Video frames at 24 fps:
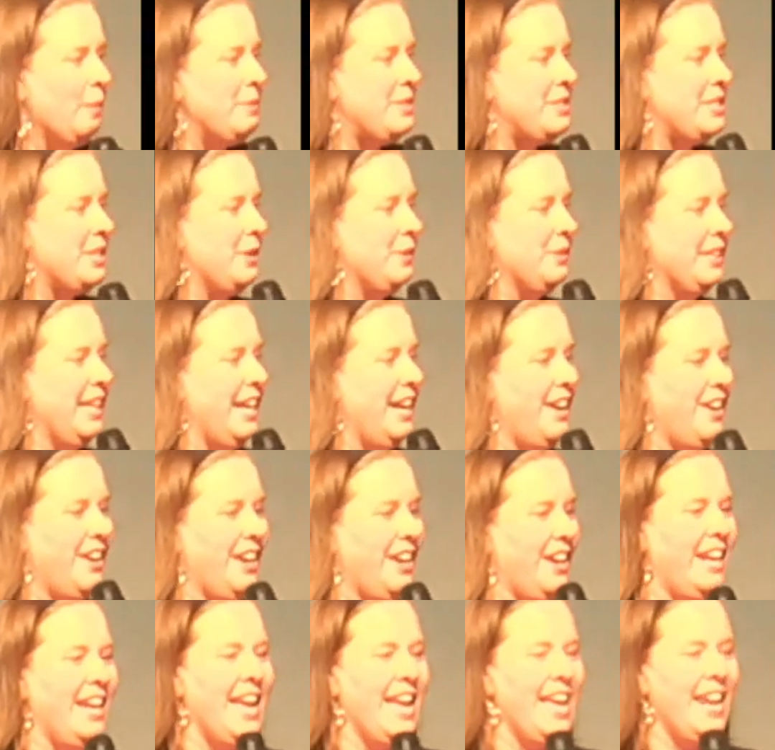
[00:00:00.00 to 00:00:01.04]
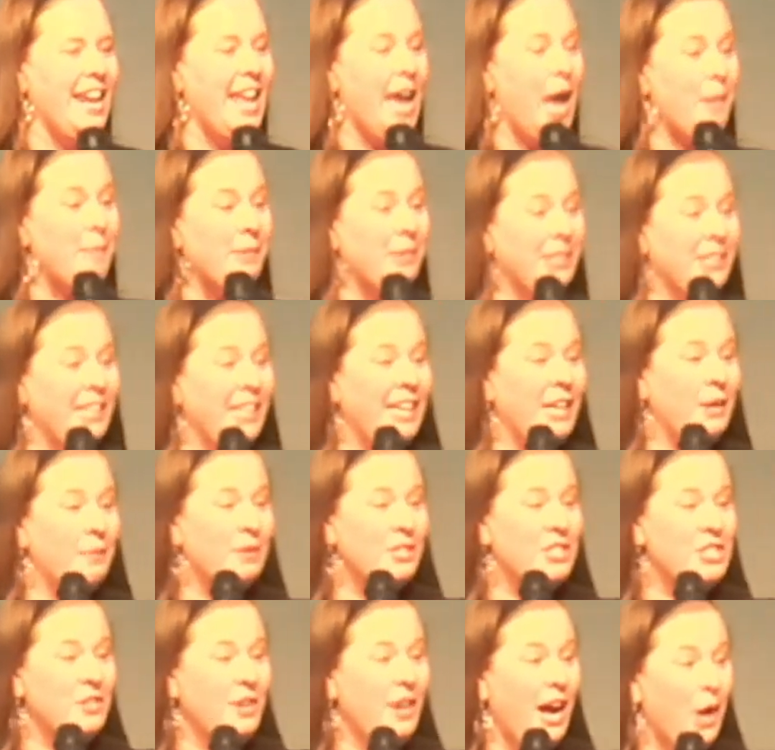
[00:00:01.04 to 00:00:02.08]
So Larry and Emily, would
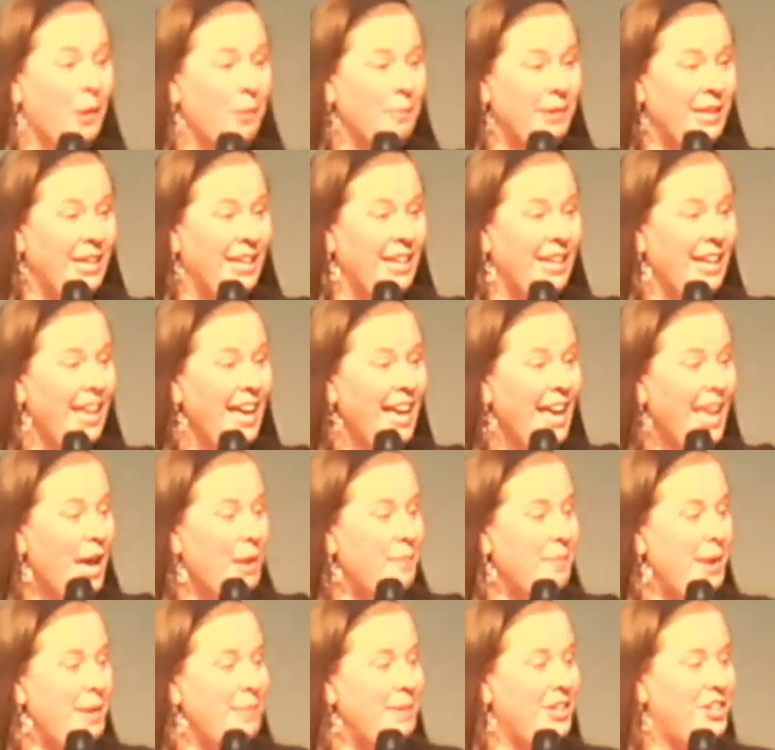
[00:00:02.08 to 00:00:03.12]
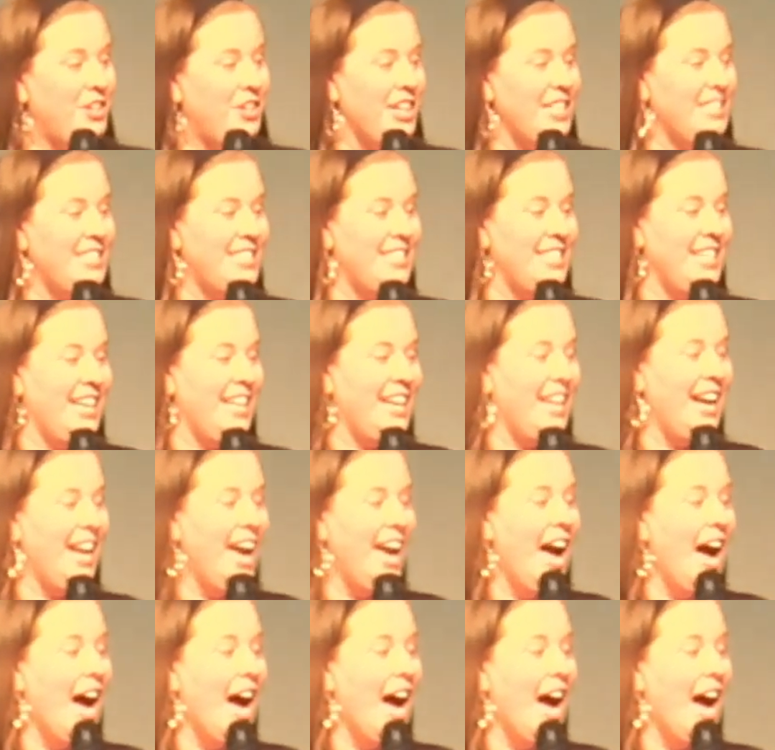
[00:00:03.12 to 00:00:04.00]
you help me? And maybe Christy.